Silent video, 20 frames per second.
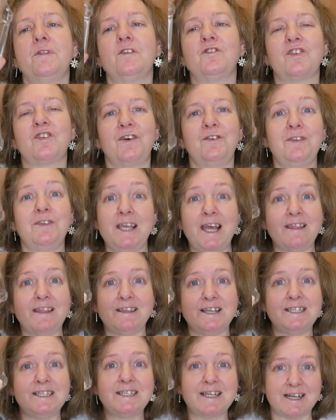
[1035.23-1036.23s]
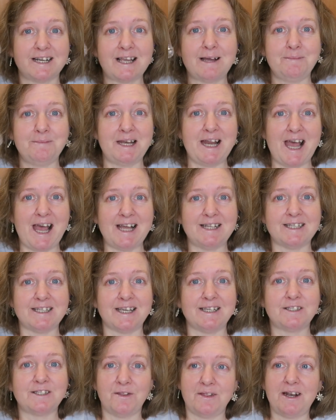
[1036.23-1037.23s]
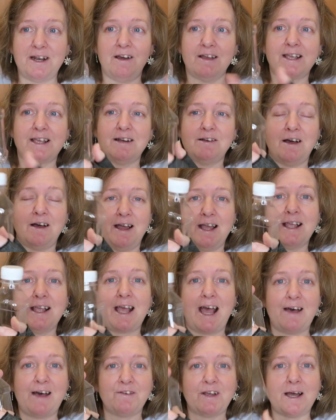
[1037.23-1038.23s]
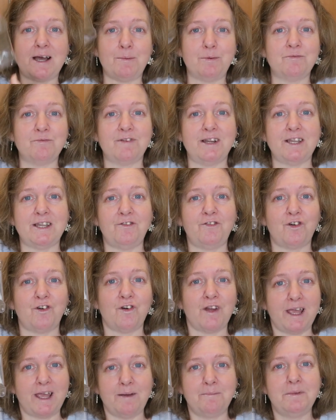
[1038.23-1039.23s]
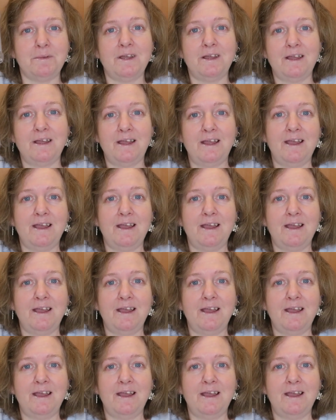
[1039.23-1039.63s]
So yeah, this is going to come in handy, so then I can like have a couple ready for him